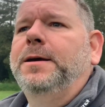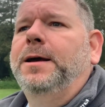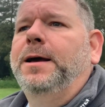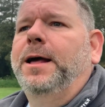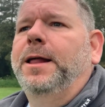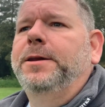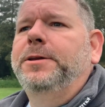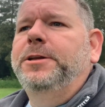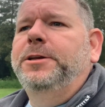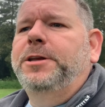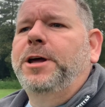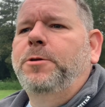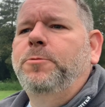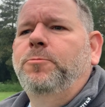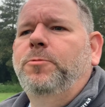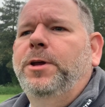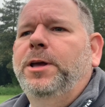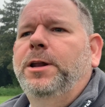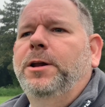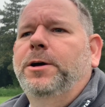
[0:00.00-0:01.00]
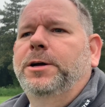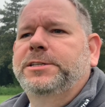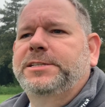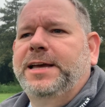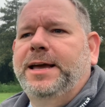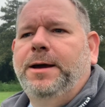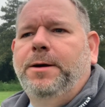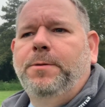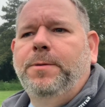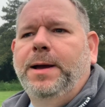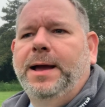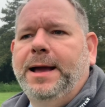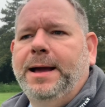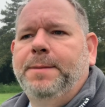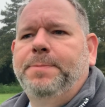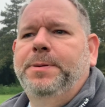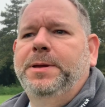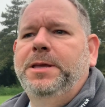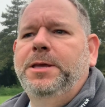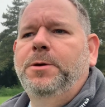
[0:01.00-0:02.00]
And you don't realize how
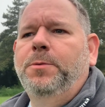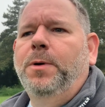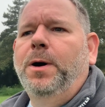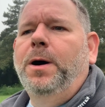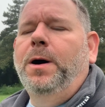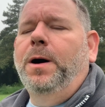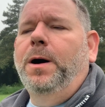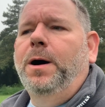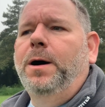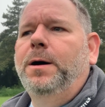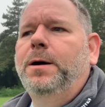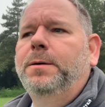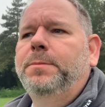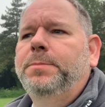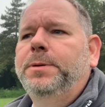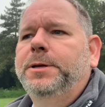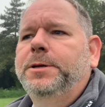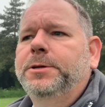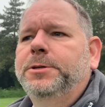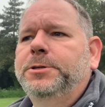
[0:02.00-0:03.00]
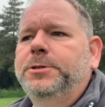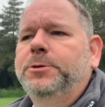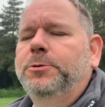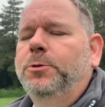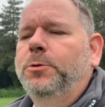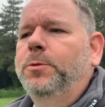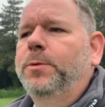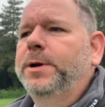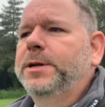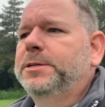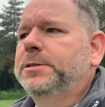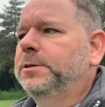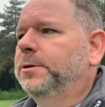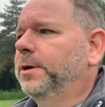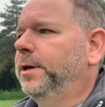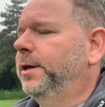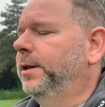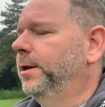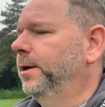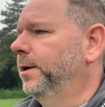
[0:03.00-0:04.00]
happy you are because you're always
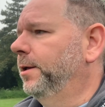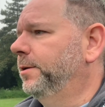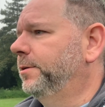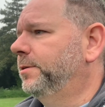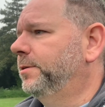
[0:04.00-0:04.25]
looking at